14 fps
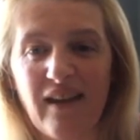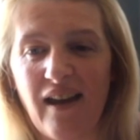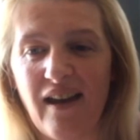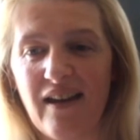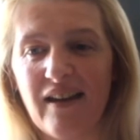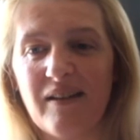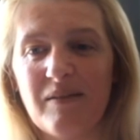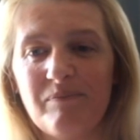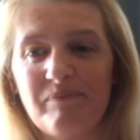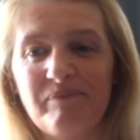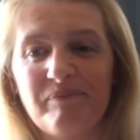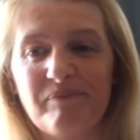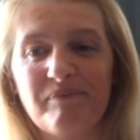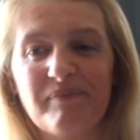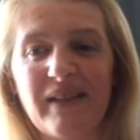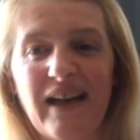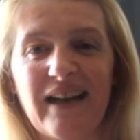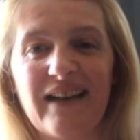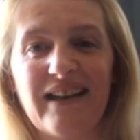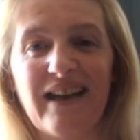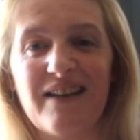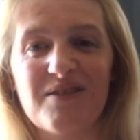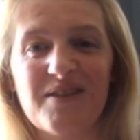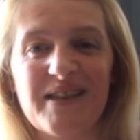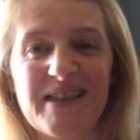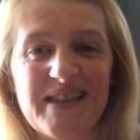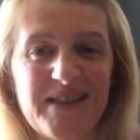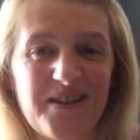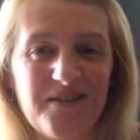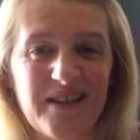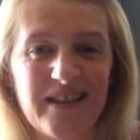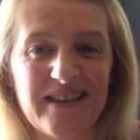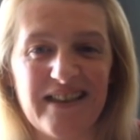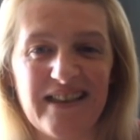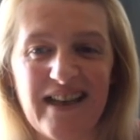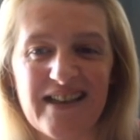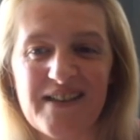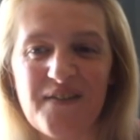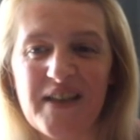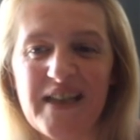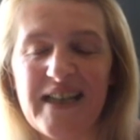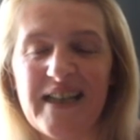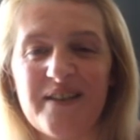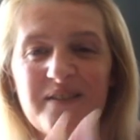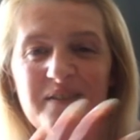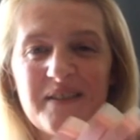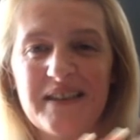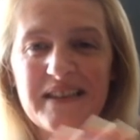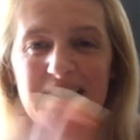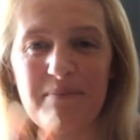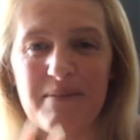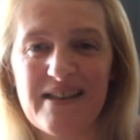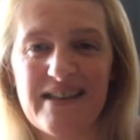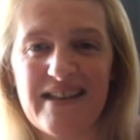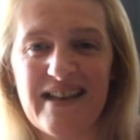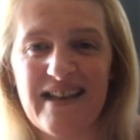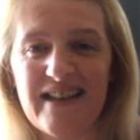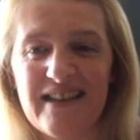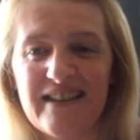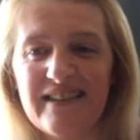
and I will see you in the next video. Namaste.